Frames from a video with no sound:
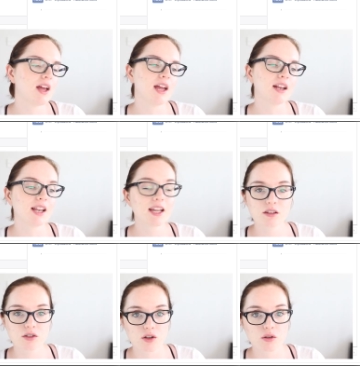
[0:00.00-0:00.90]
it
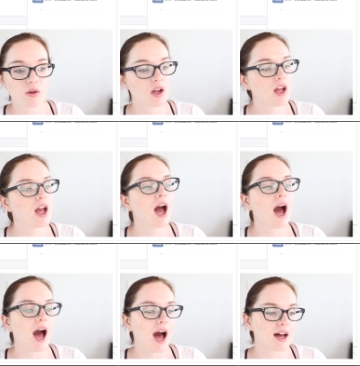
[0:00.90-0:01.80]
links to,
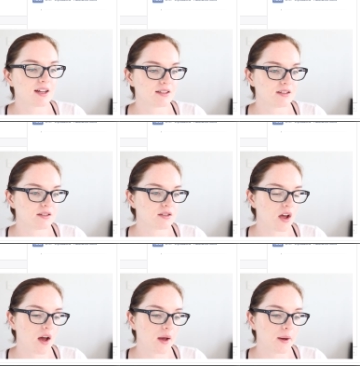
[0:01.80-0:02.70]
and
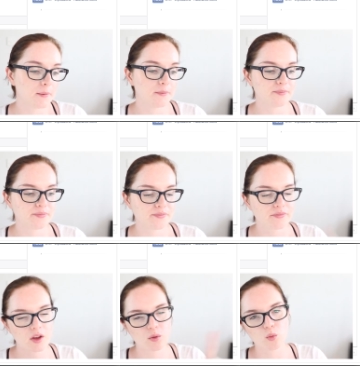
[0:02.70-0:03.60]

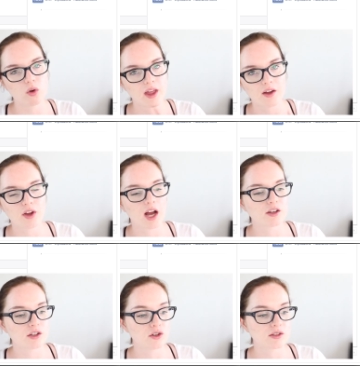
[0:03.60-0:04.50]
what the advert
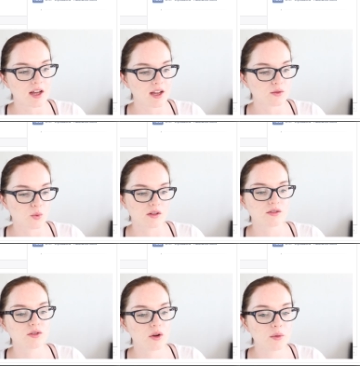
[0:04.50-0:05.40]
actually looks like as well.
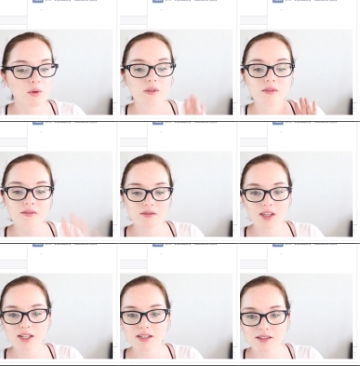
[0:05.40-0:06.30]
So
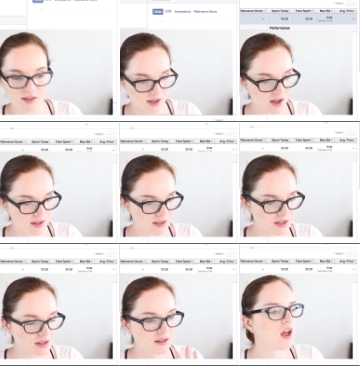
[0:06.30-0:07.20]
that is
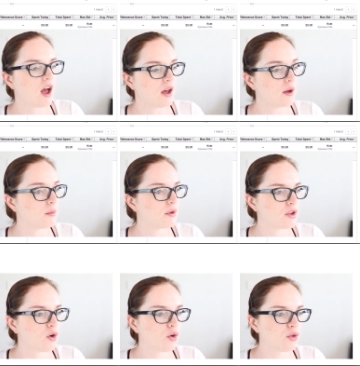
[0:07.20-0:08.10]
that. But
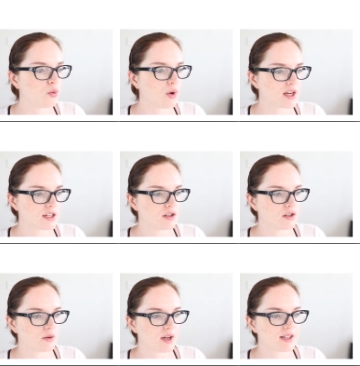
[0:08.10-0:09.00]
the other way to
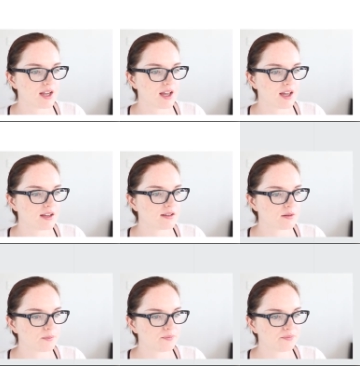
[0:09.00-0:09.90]
do it
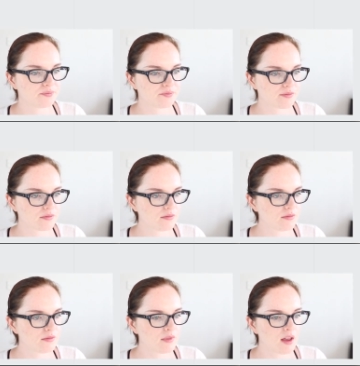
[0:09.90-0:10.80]
is
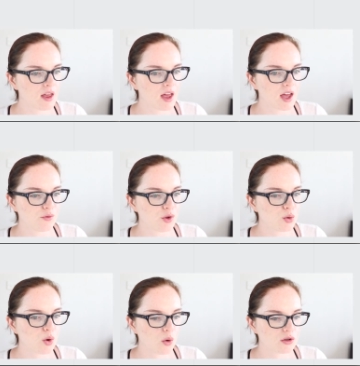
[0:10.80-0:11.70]
if you
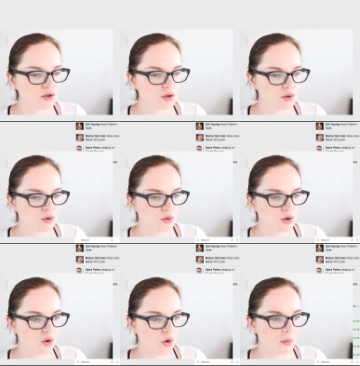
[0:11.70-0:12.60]
go onto
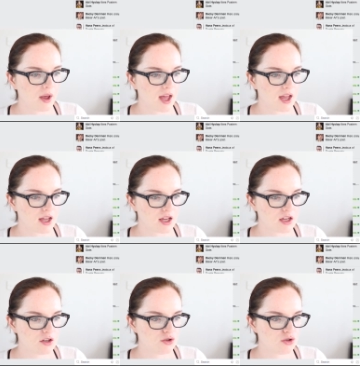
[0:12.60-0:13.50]
your
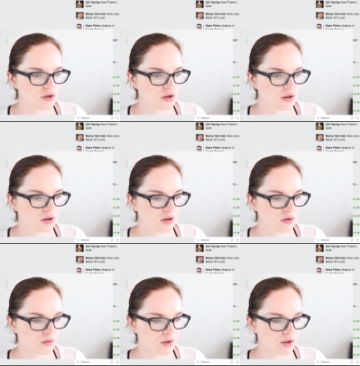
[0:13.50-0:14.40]
page,
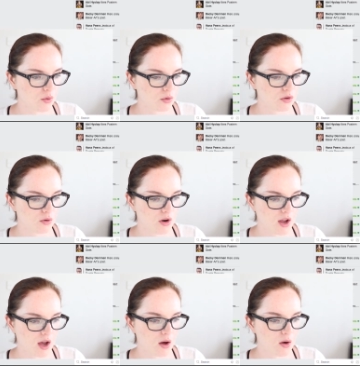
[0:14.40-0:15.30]
which I will do
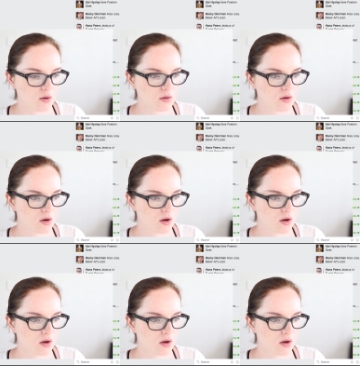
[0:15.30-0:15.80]
now,